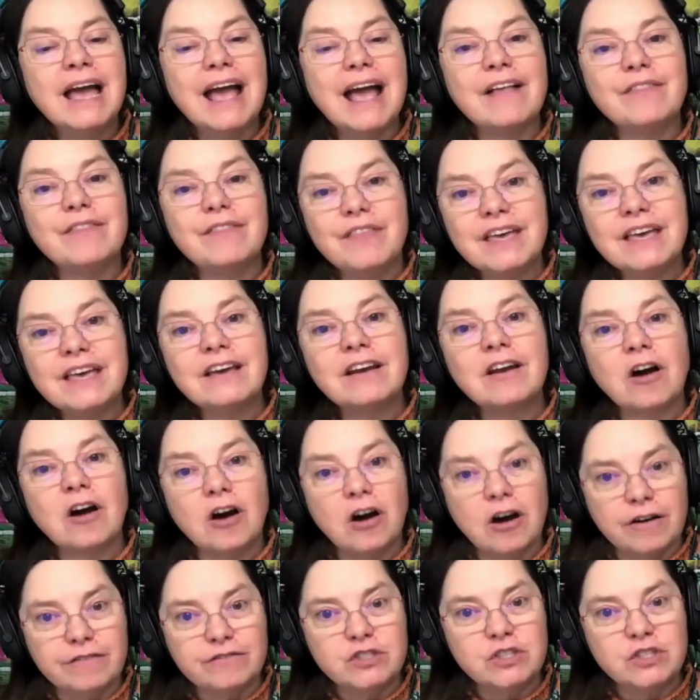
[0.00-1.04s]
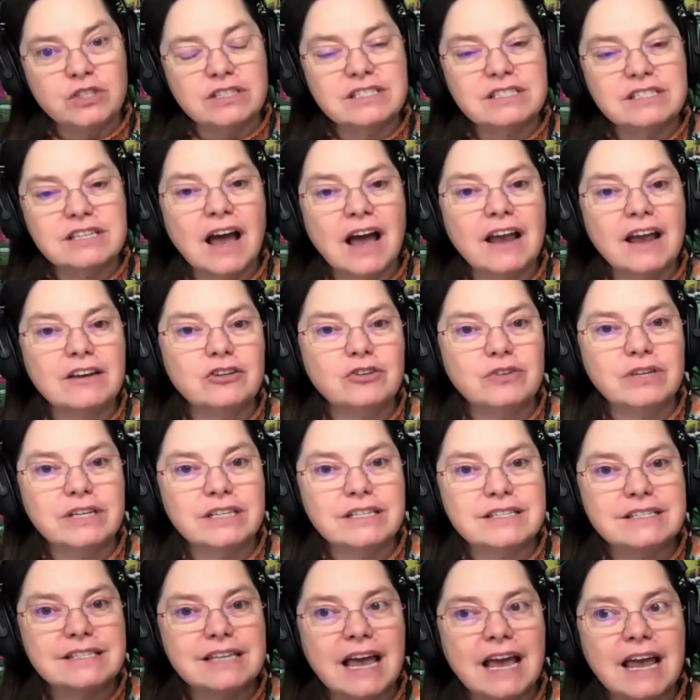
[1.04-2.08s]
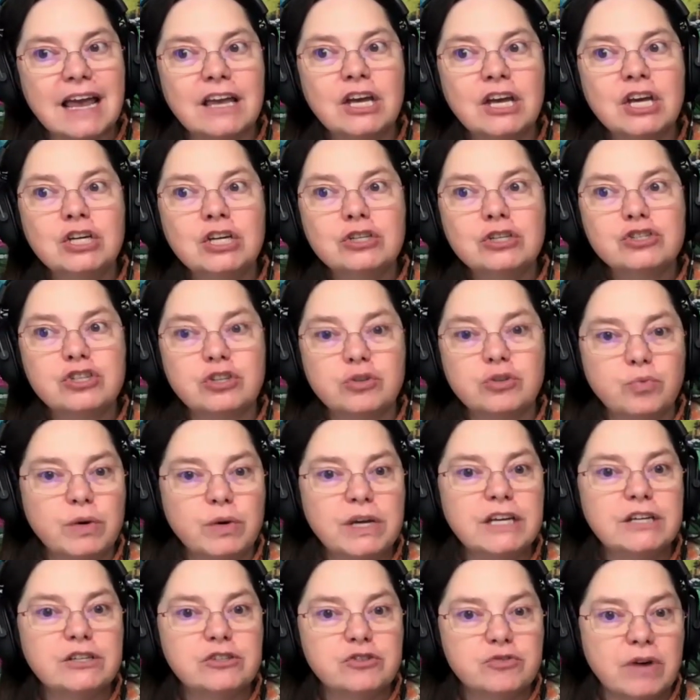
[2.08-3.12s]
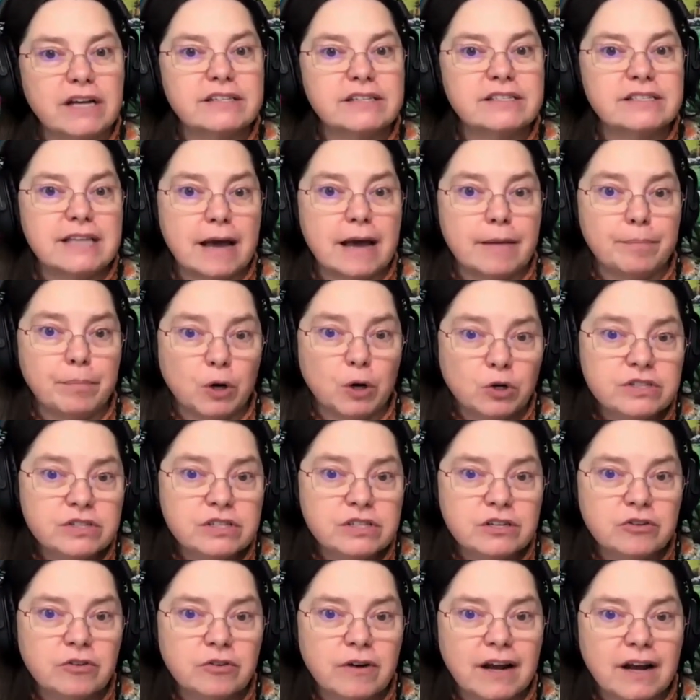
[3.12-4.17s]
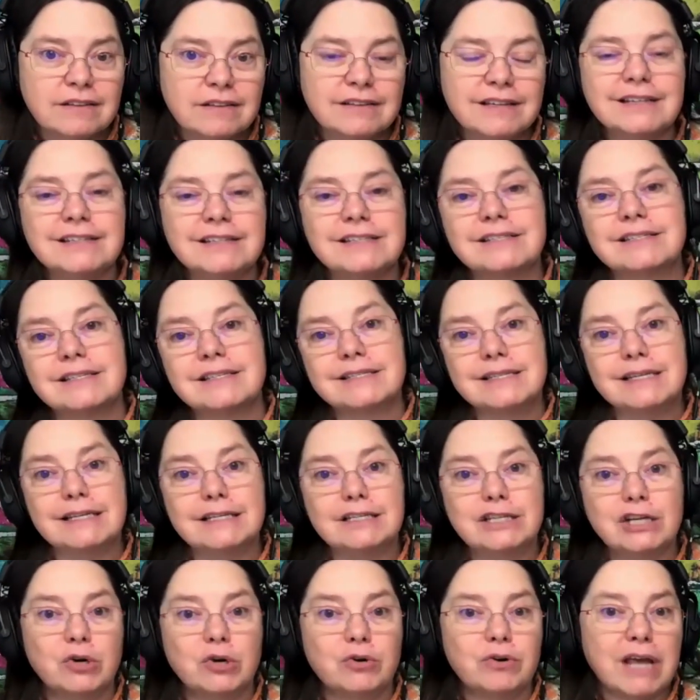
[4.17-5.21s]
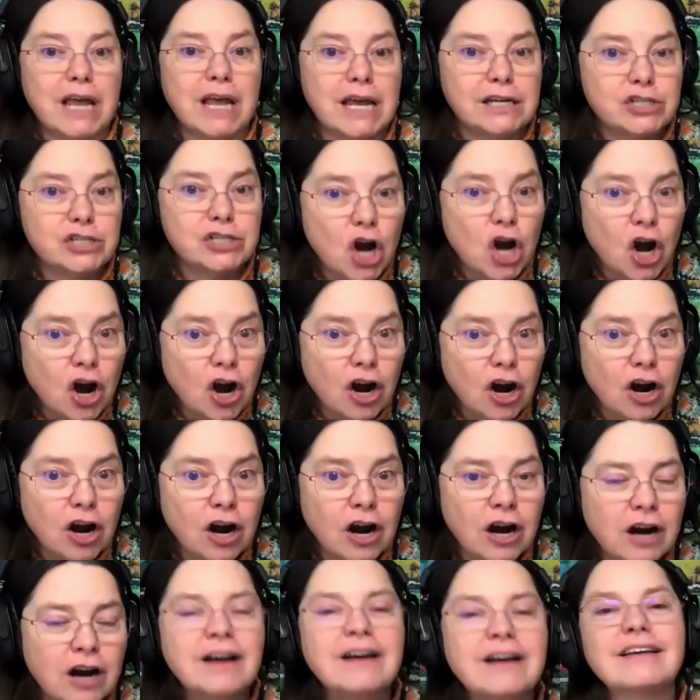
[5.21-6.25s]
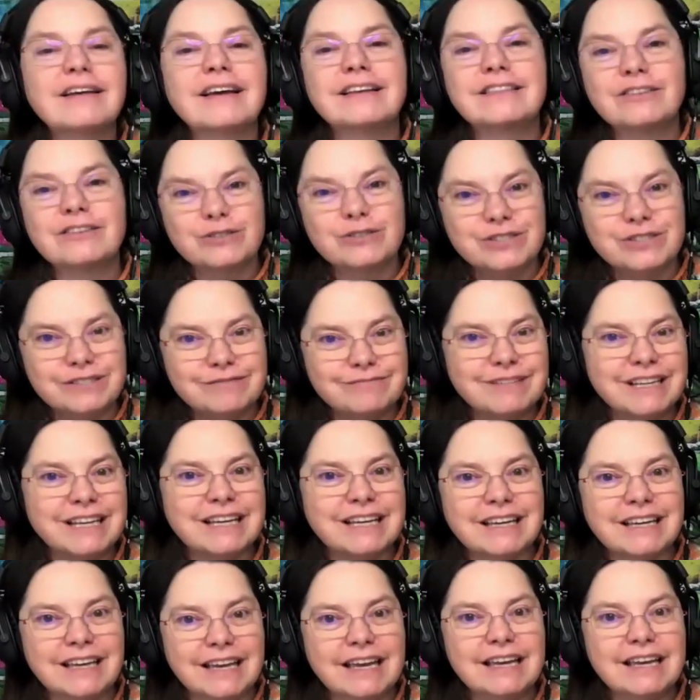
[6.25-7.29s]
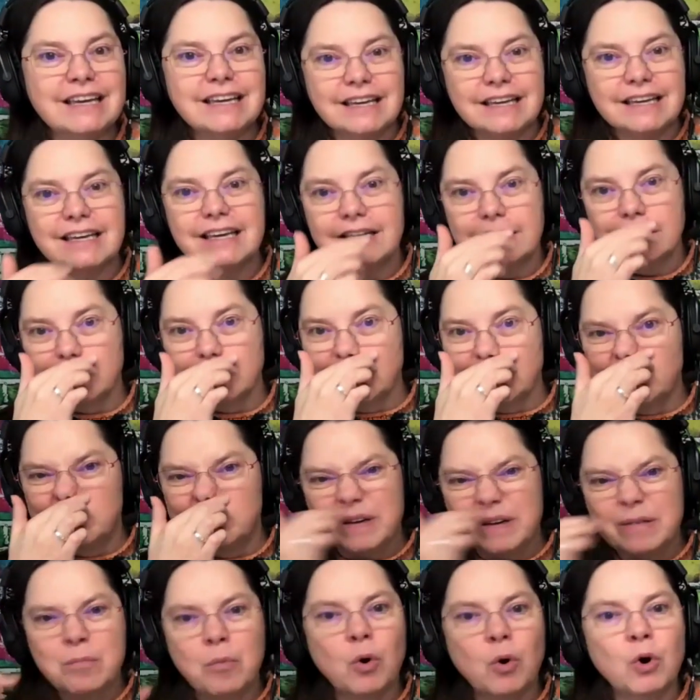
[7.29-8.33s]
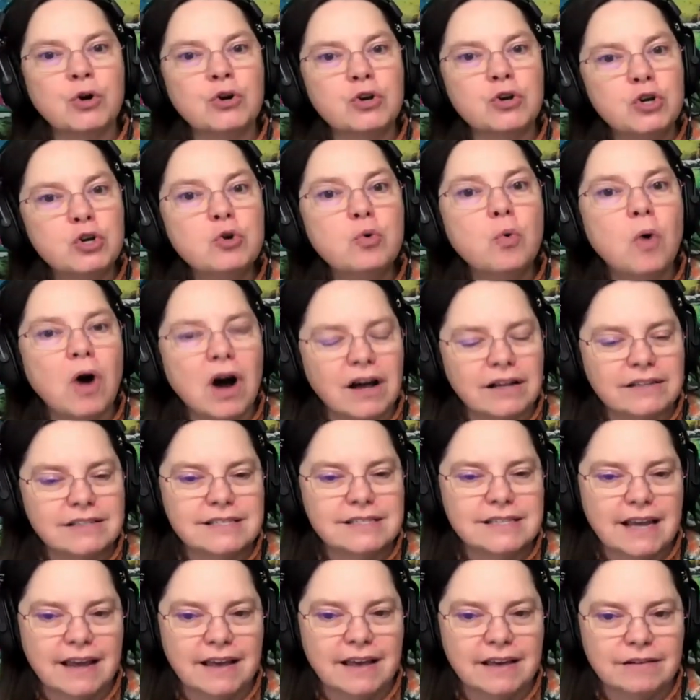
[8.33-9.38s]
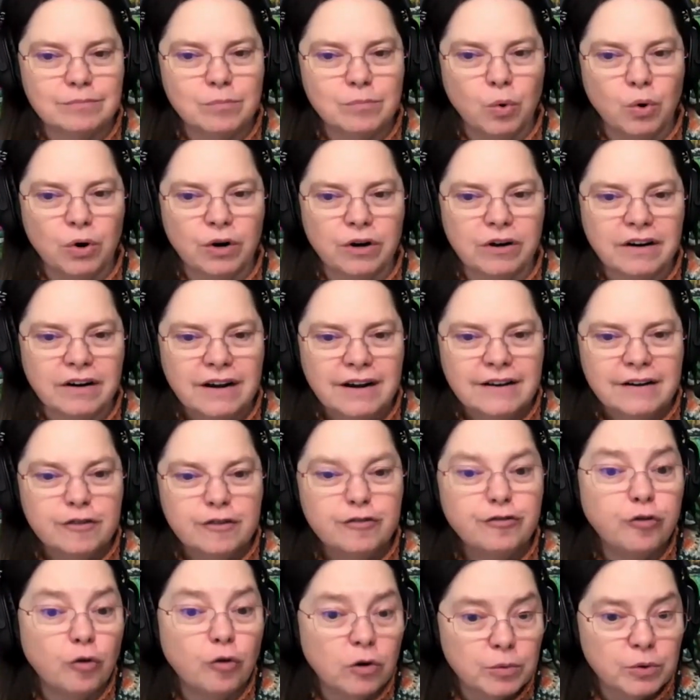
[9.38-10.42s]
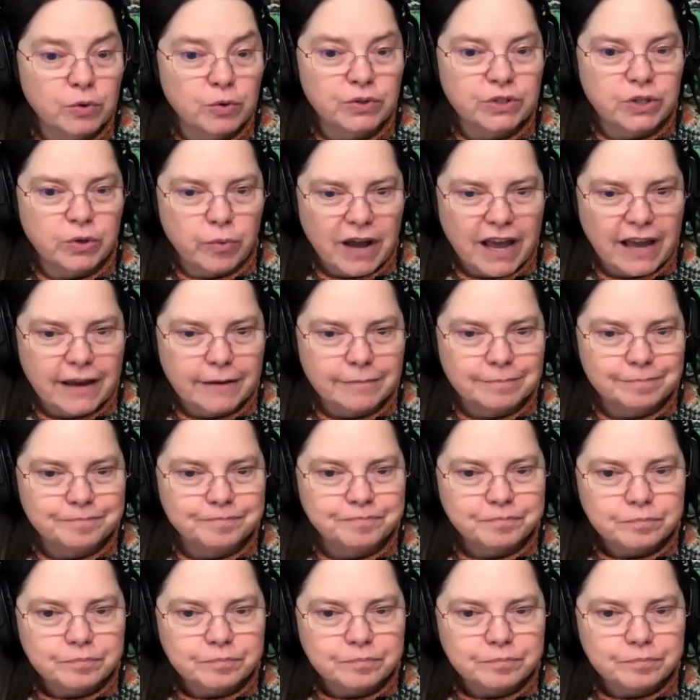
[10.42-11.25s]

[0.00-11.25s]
And then off to the side, you can say, should we address that person directly? Does this need to go to HR? Like it can get a little bit more nuanced and more formal in a way.